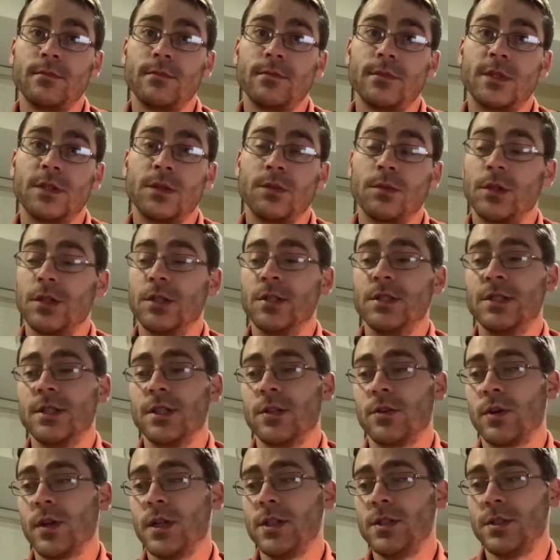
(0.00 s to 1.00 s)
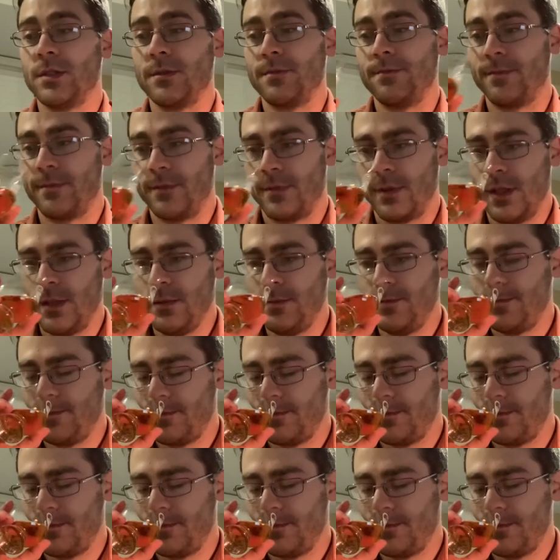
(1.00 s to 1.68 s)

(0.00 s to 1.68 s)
consideration. Huh?